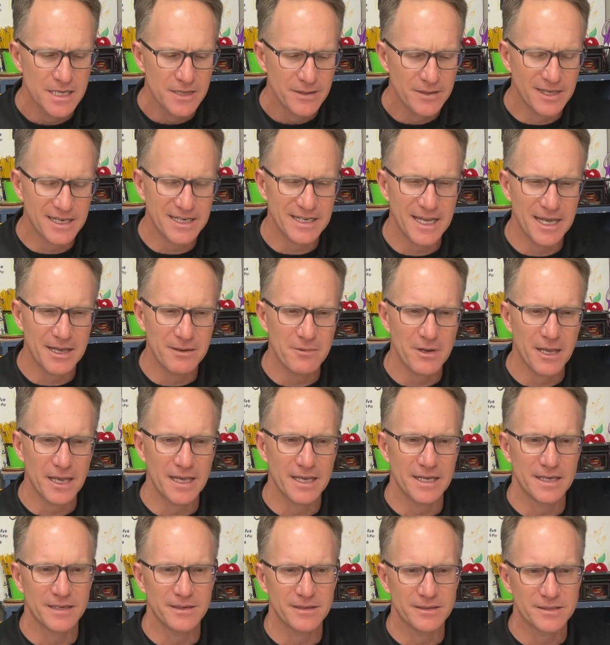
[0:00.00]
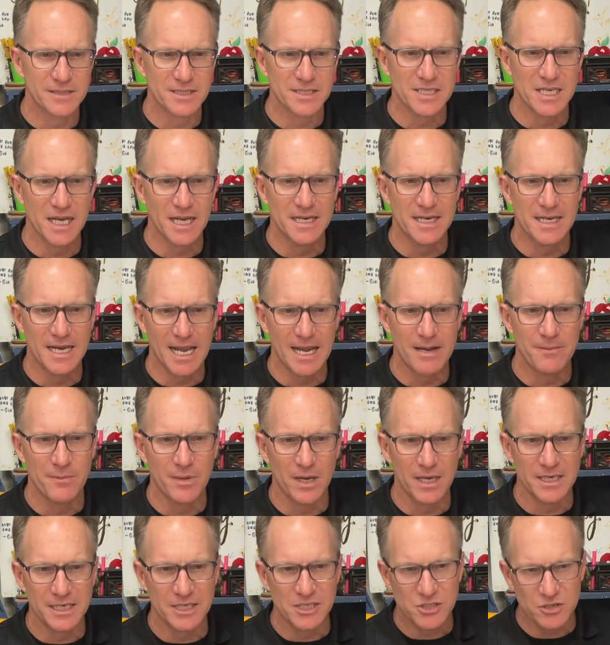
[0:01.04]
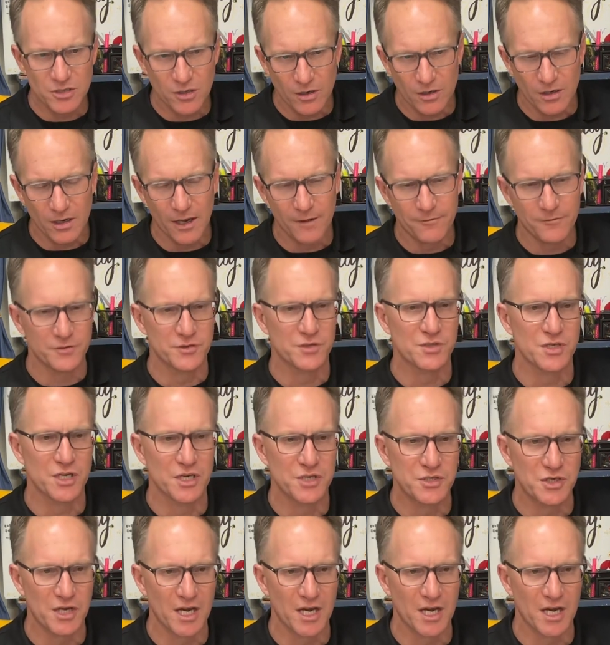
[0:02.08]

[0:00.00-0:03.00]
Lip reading: And Sunday, Monday started off with such